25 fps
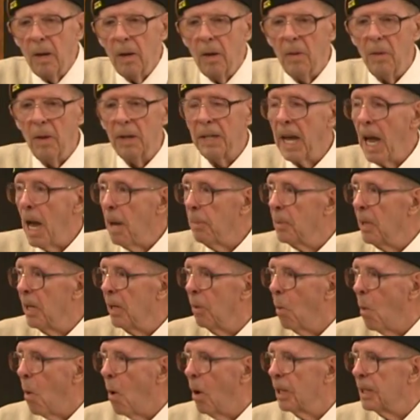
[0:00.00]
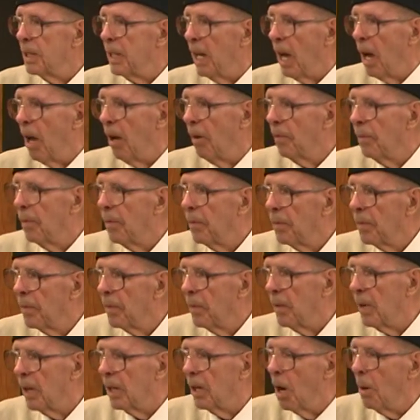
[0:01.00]
the captain walked out,
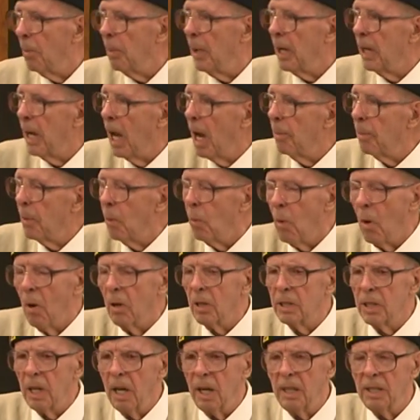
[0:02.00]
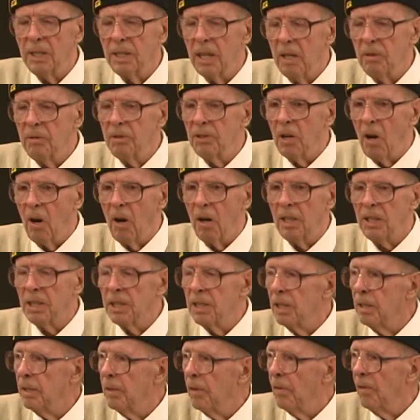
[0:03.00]
the company captain walked out and he said, sorry,
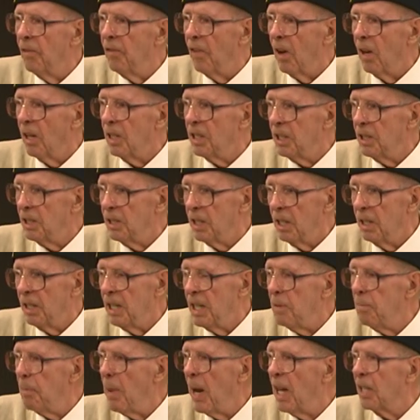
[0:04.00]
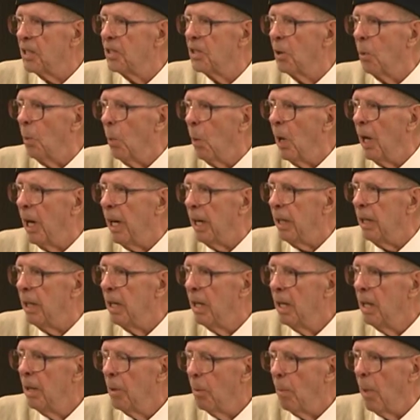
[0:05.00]
fellow, he says, he passed away
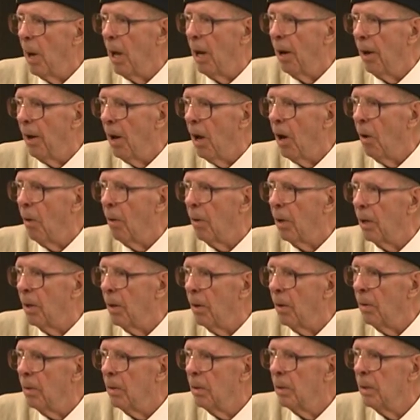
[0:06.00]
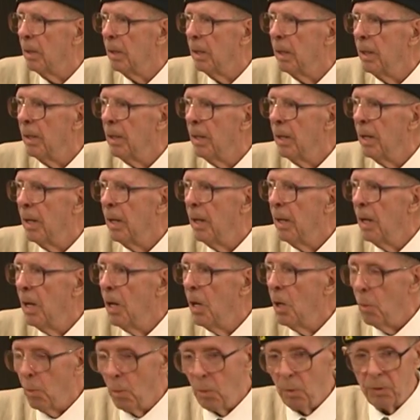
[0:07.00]
about an hour ago.
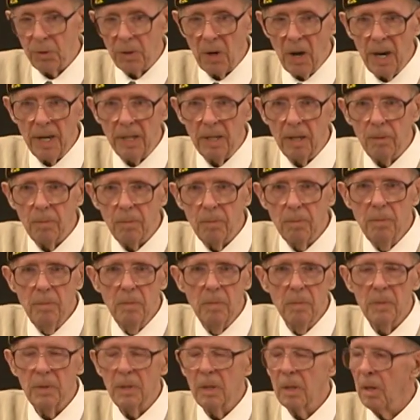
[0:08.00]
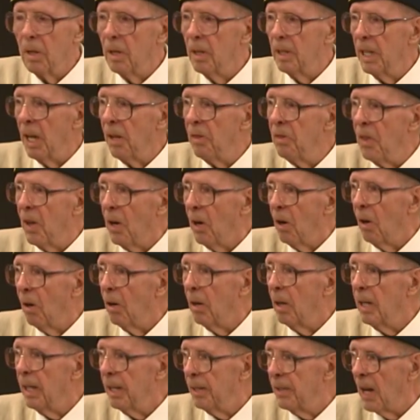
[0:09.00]
We were trying to get there
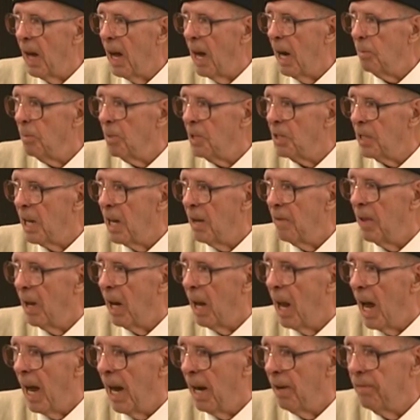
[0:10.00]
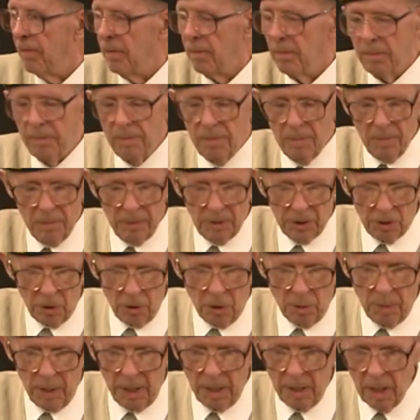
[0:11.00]
in time to save the life,
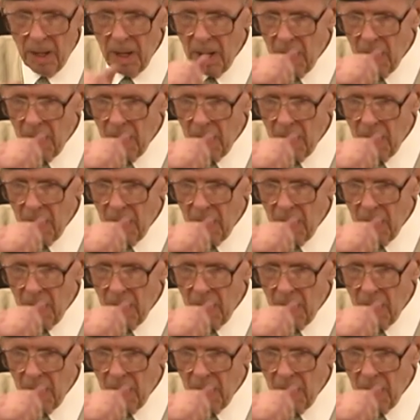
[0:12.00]
excuse me,